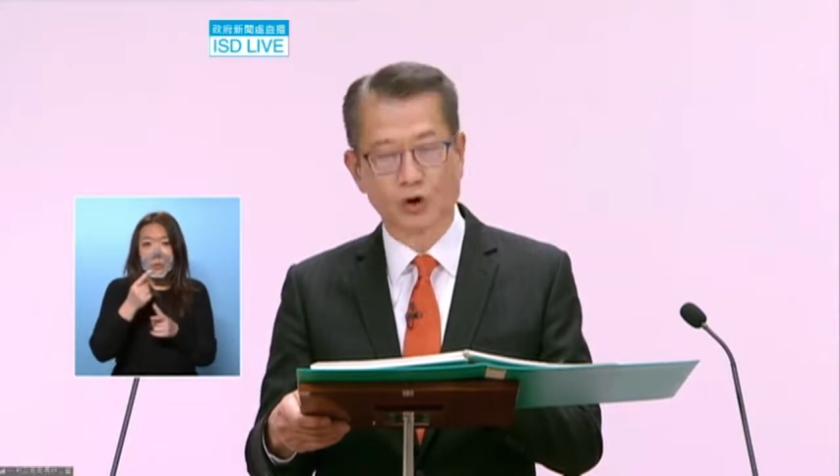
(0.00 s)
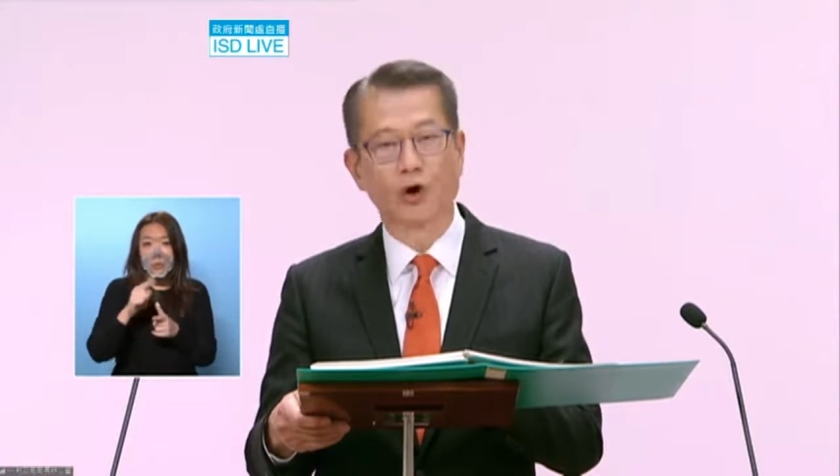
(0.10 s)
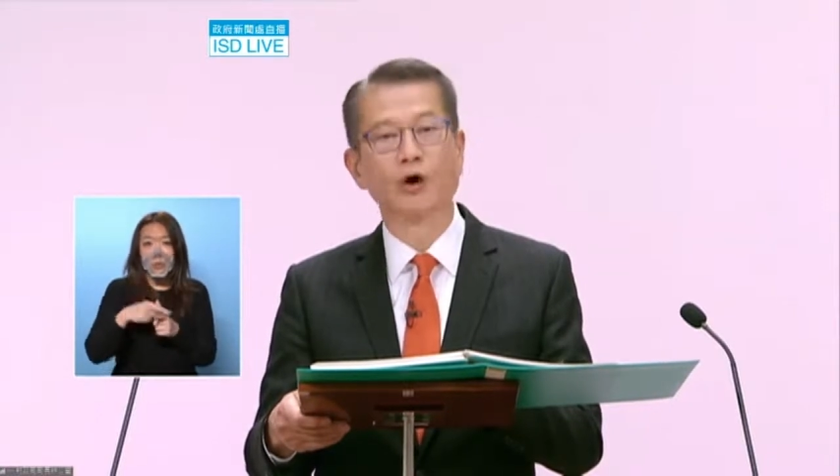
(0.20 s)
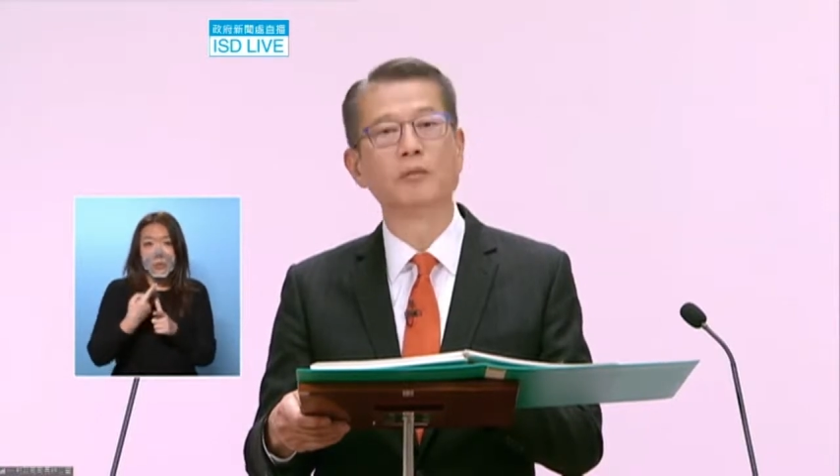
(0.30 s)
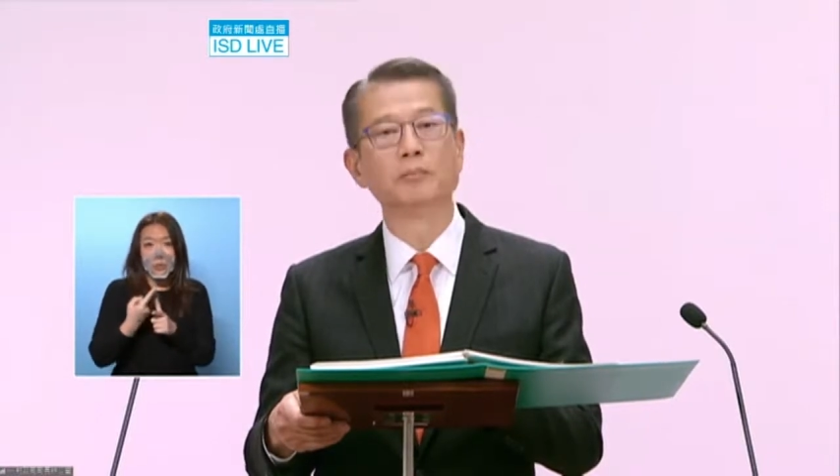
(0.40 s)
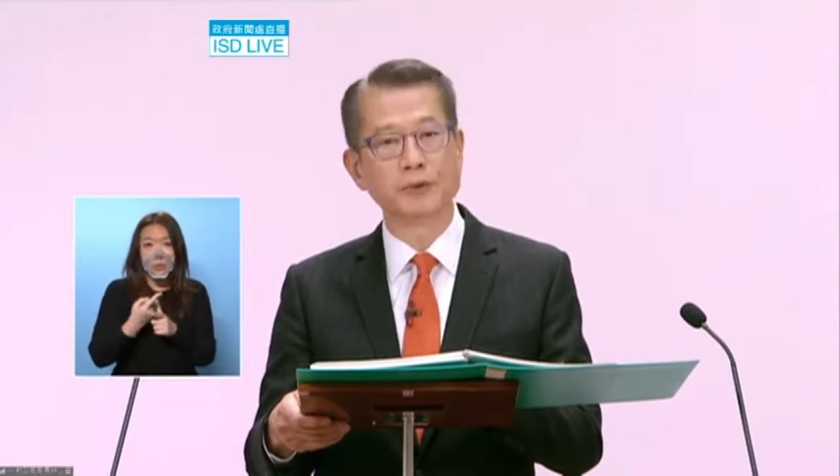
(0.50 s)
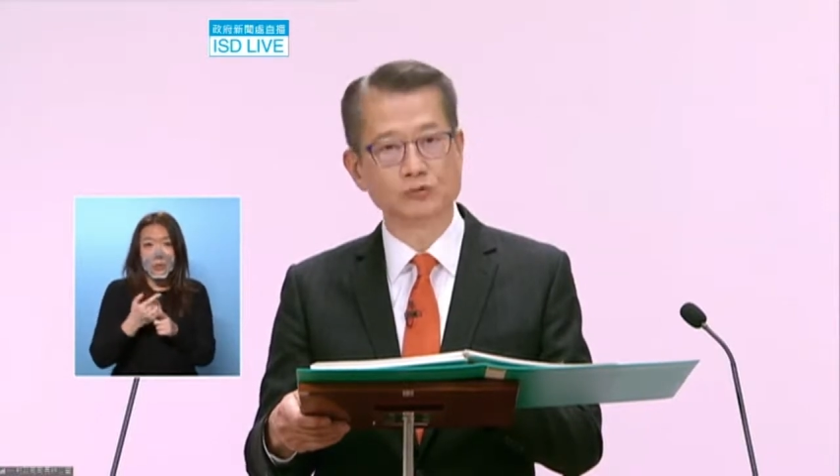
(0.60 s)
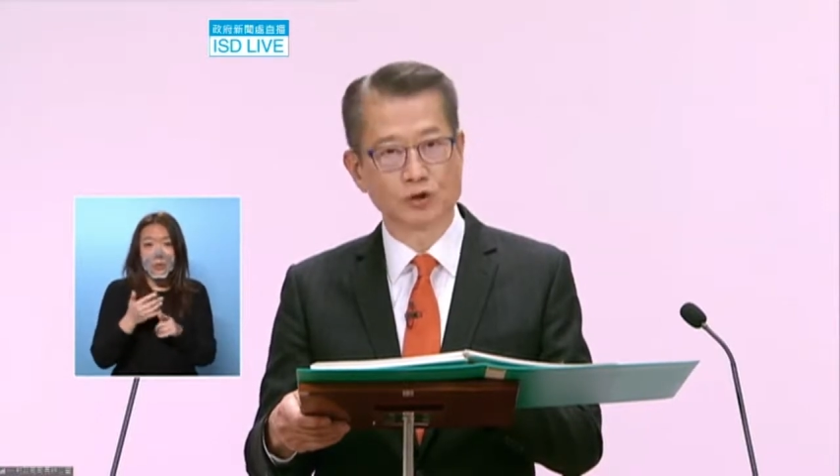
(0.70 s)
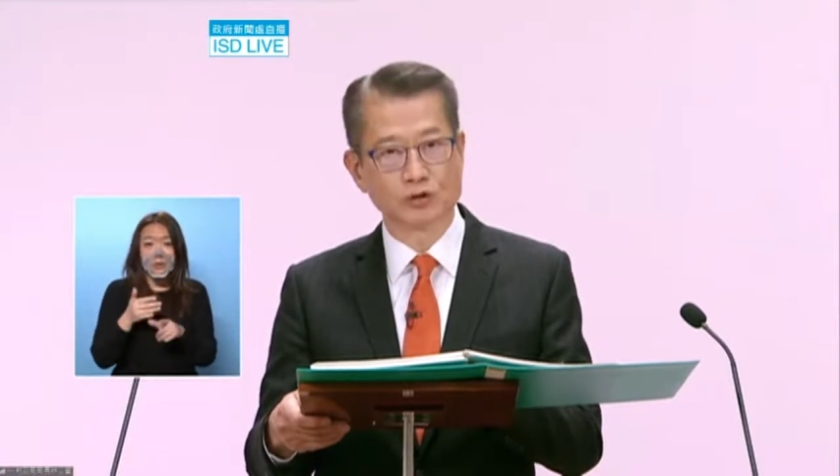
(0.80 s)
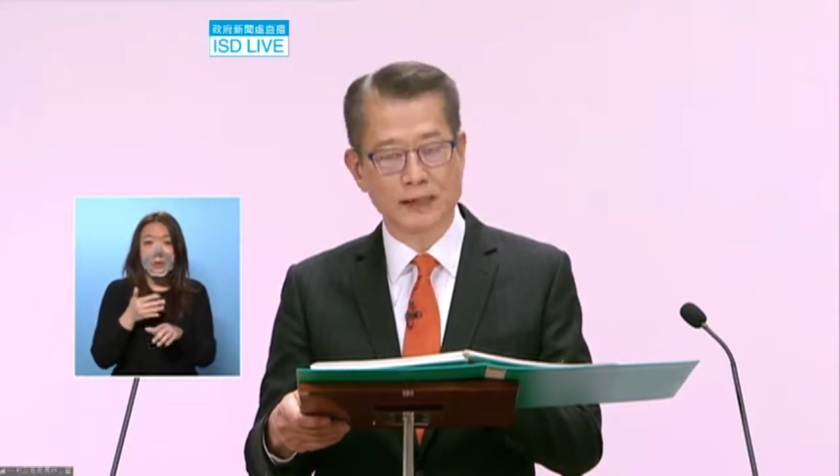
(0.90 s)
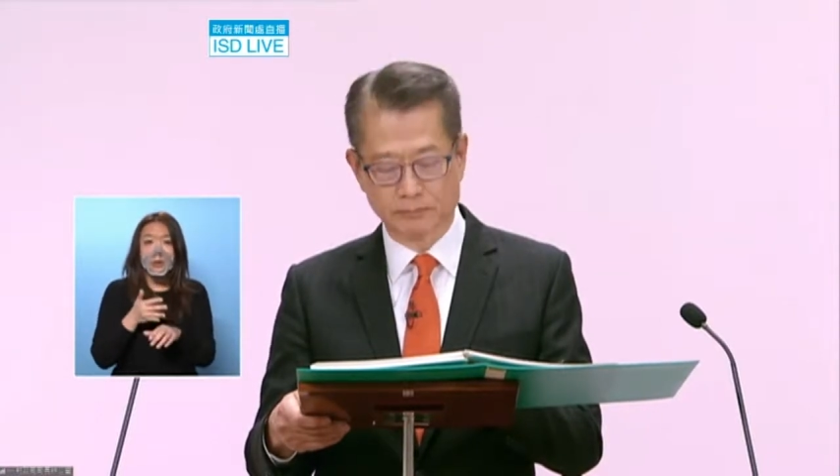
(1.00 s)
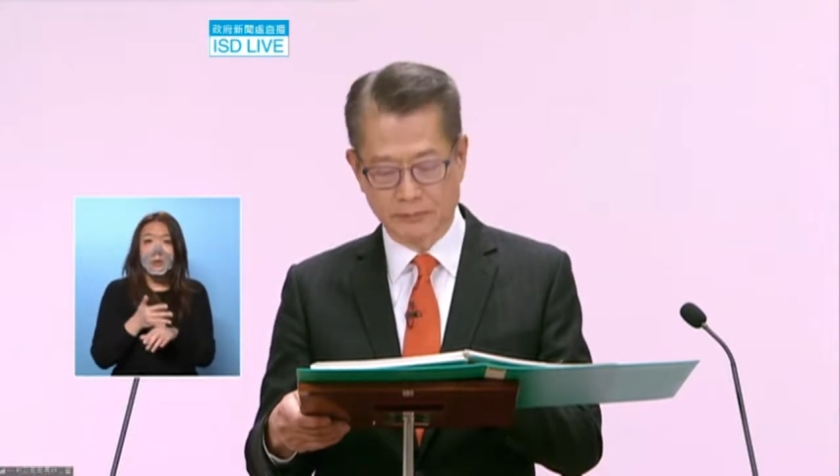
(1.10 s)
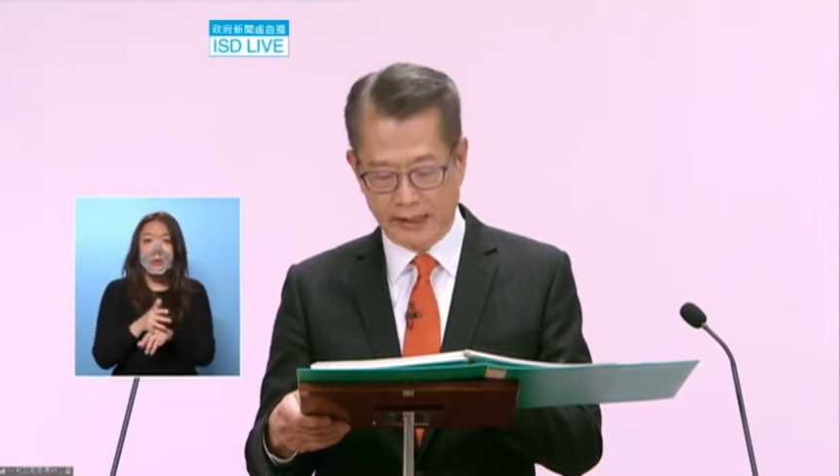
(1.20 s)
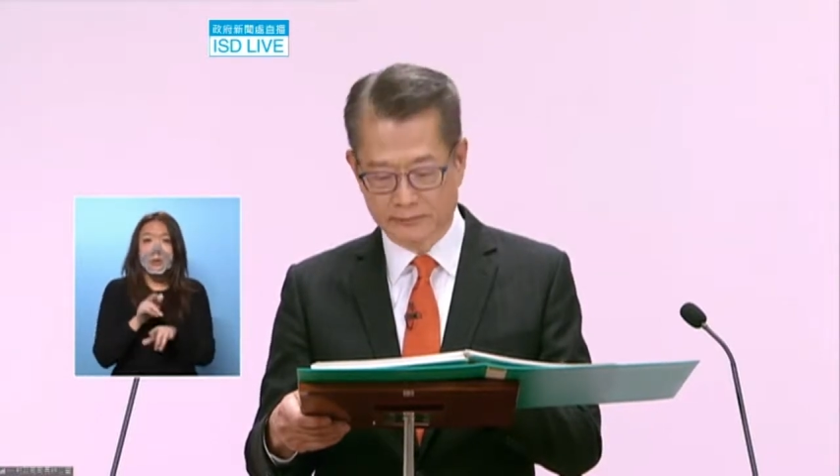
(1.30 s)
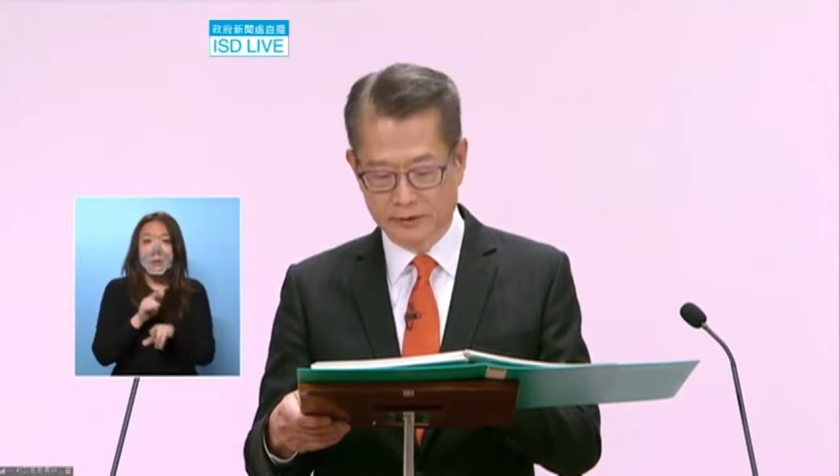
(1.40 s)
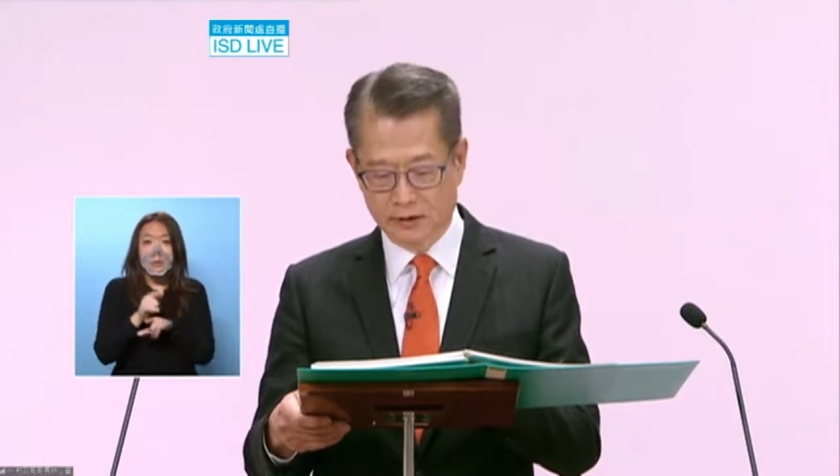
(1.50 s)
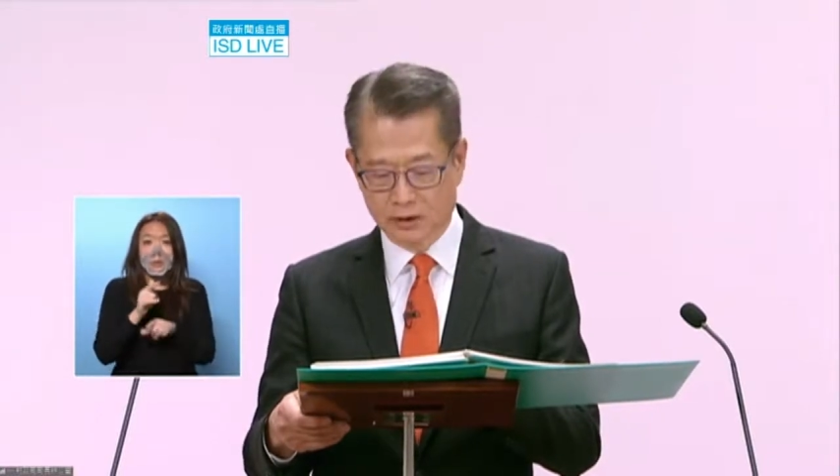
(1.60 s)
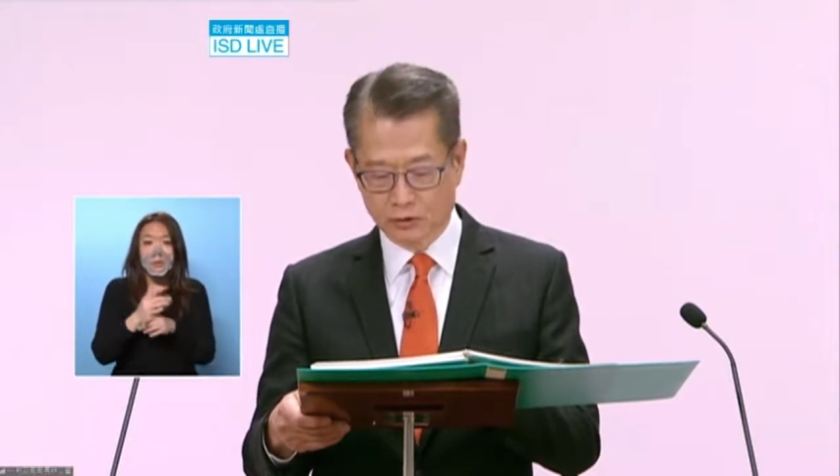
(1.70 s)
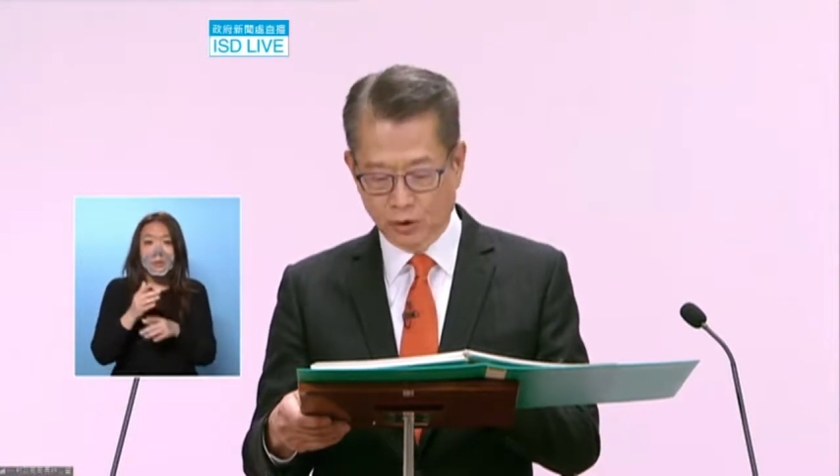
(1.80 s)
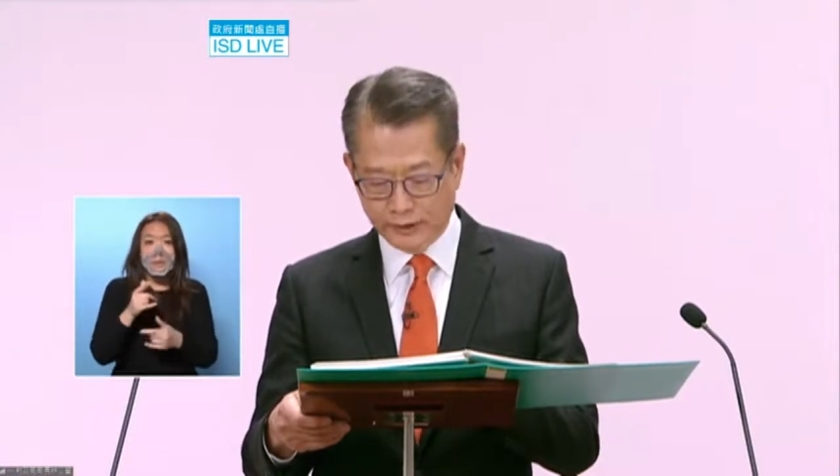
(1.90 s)
of the standard rate
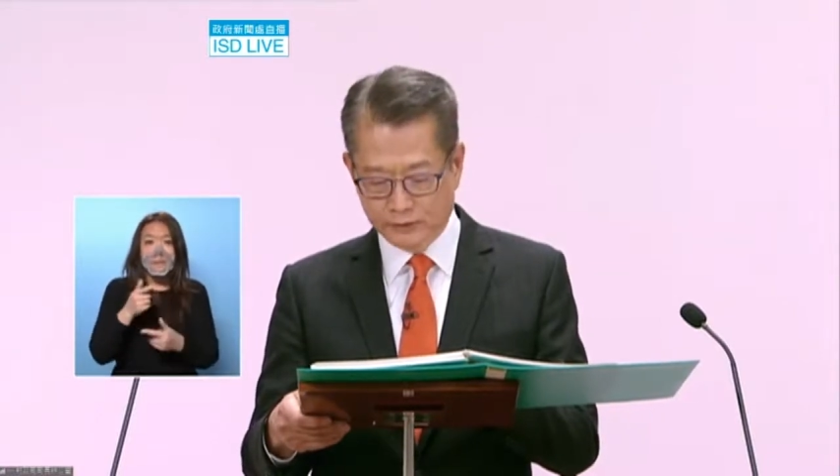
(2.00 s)
comprehensive